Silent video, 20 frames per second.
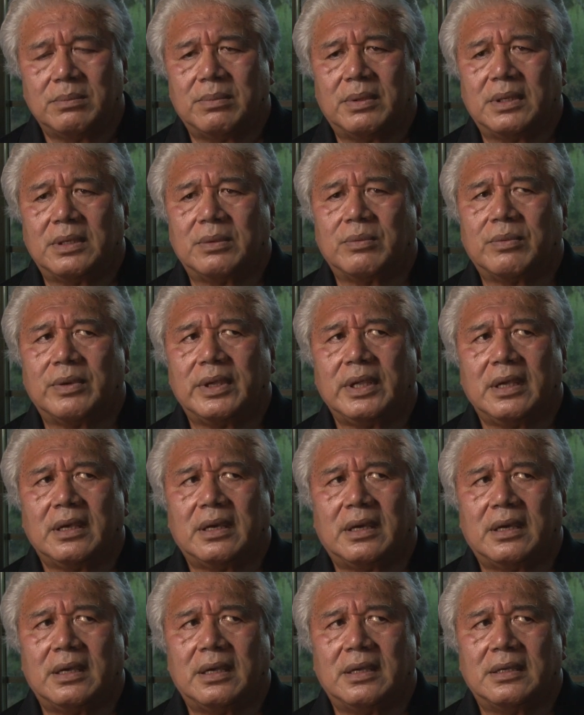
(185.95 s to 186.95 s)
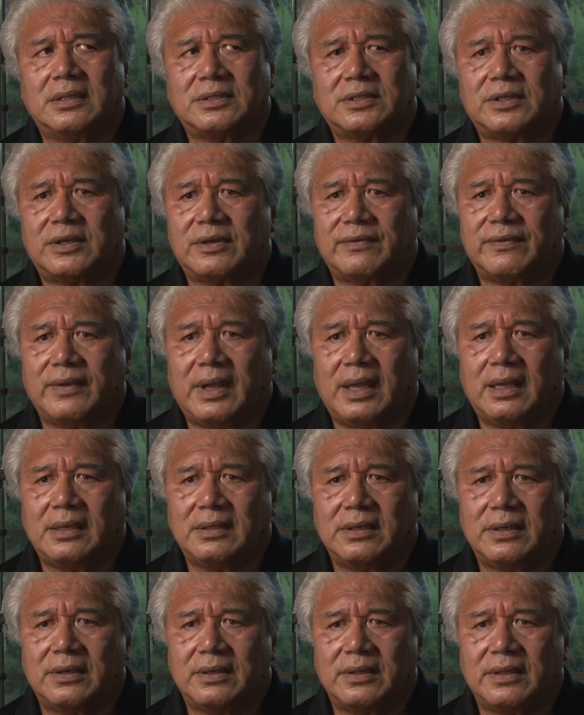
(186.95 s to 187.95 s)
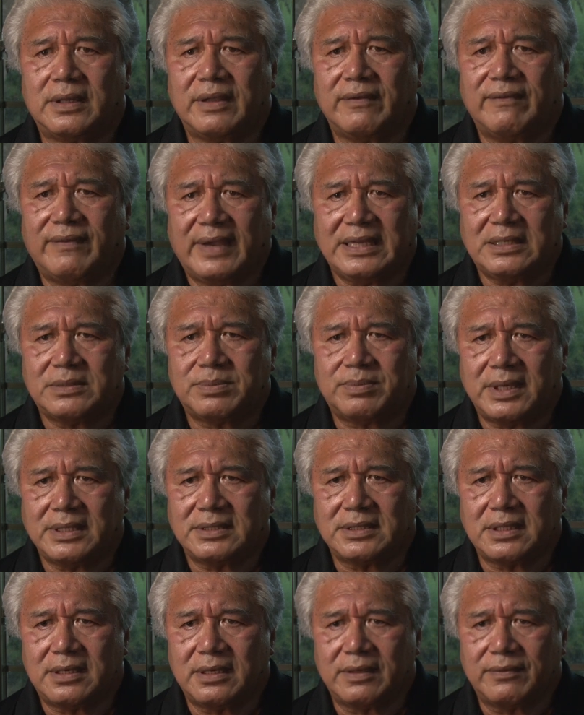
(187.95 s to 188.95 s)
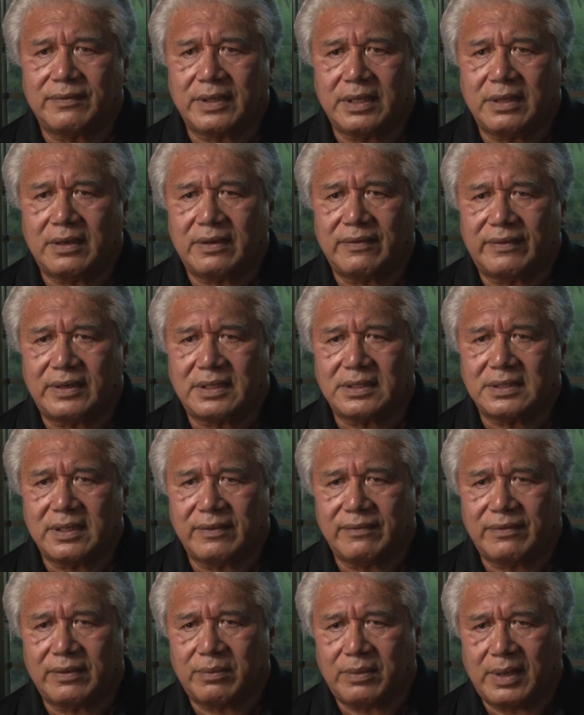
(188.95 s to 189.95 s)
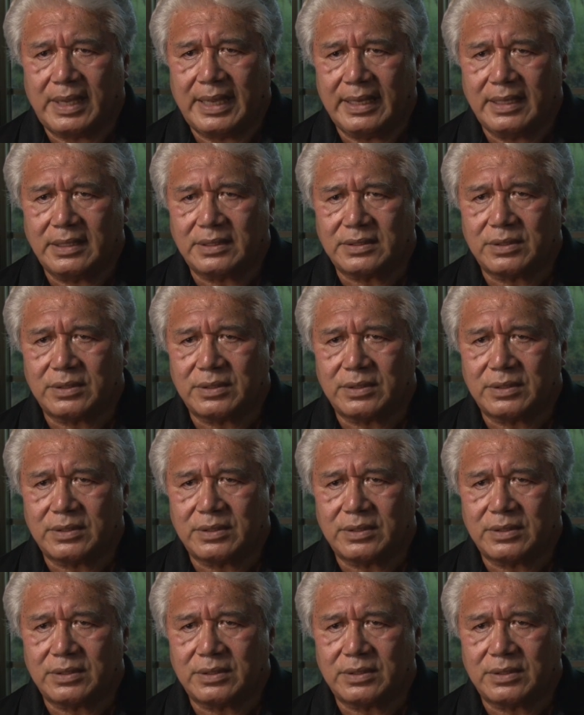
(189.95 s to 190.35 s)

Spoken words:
but we serve under the Vice President of the University of Hawaii.